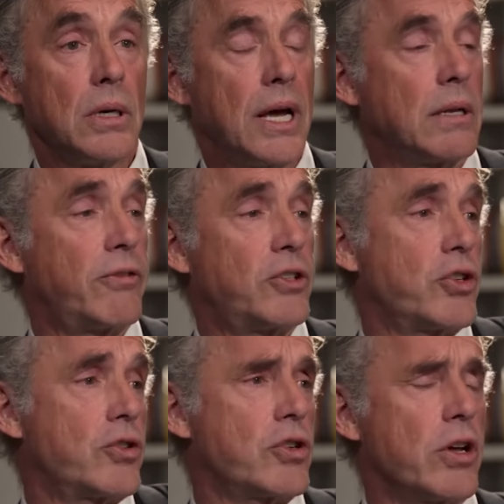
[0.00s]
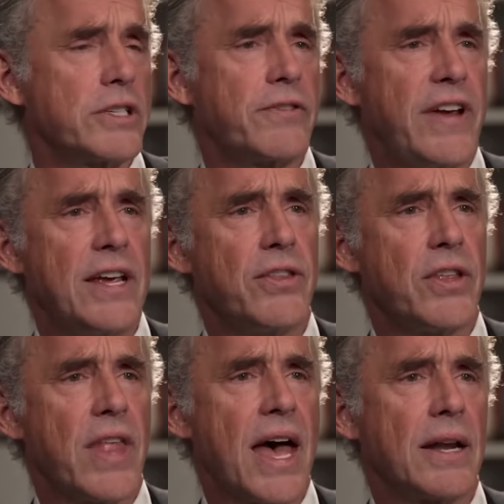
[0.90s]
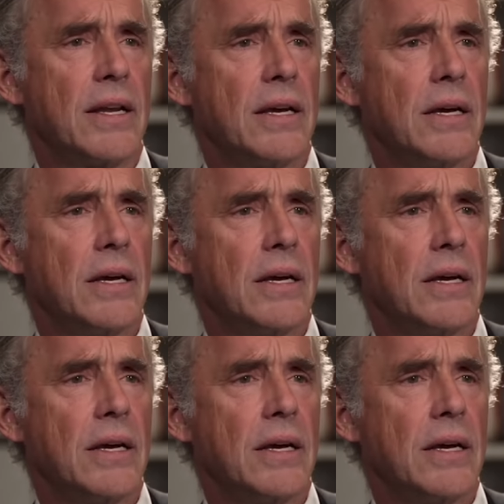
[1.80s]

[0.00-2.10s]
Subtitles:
And the church lost faith in that.